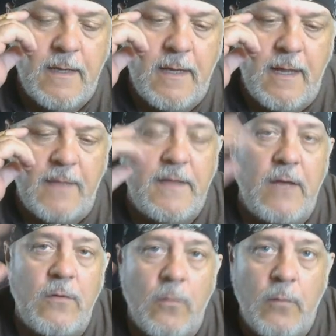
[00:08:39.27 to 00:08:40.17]

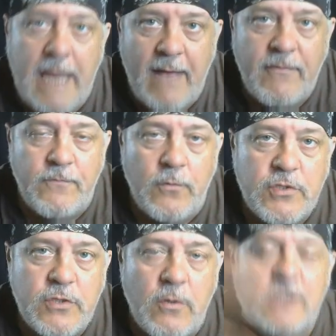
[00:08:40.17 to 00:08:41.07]
Then we have the full
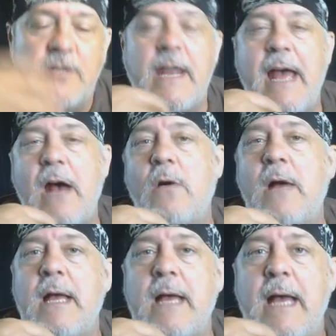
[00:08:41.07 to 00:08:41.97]
story. So now,
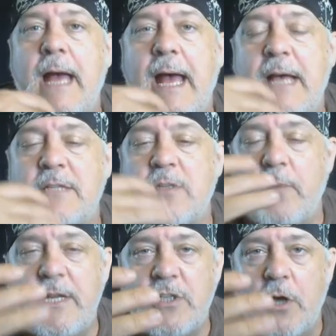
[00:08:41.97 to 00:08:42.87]
as a
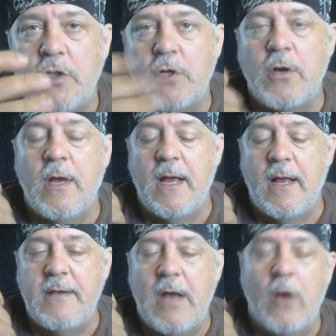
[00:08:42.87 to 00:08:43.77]
researcher,
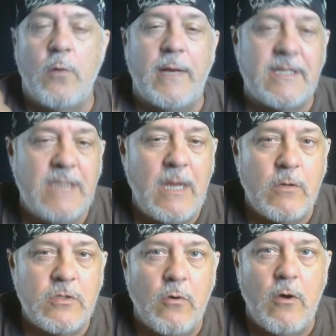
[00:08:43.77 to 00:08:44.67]
not only we can see
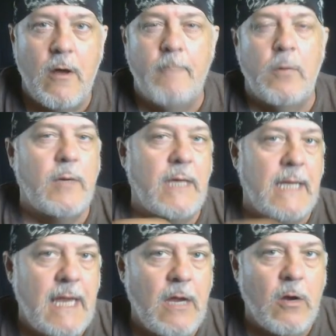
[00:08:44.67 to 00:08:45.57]
what's going on, but we can
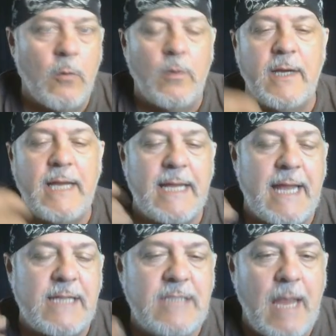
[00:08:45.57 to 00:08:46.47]
hear it when you're getting
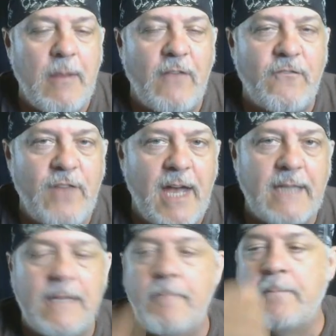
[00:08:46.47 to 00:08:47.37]
that same
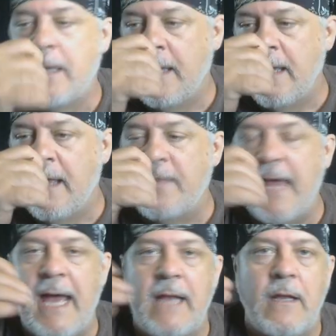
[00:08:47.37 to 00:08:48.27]
effect
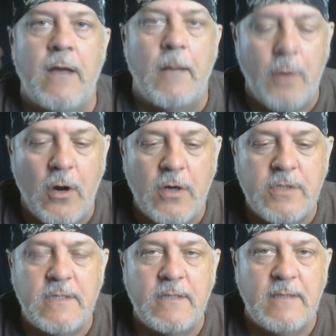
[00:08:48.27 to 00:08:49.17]
that a
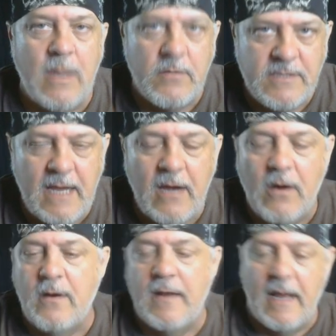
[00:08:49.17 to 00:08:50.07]
person that was
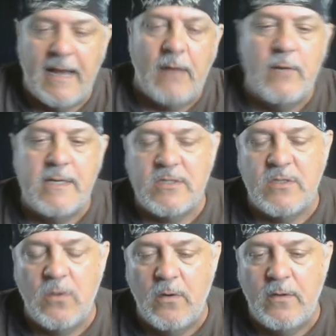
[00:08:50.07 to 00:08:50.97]
there, an eyewitness
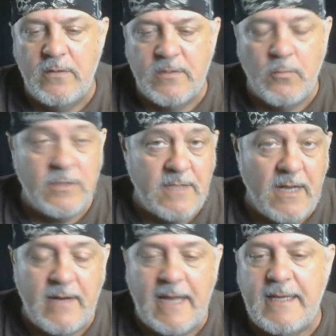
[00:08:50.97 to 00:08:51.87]
was there
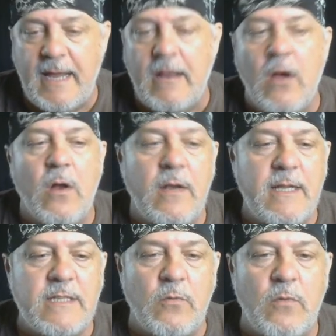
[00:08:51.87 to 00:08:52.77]
that day.
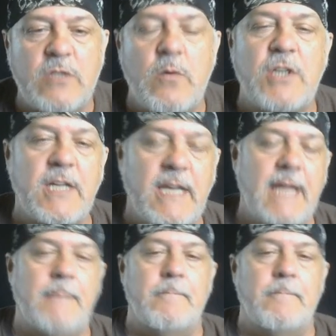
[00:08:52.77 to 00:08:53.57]
Listen, let's watch it again.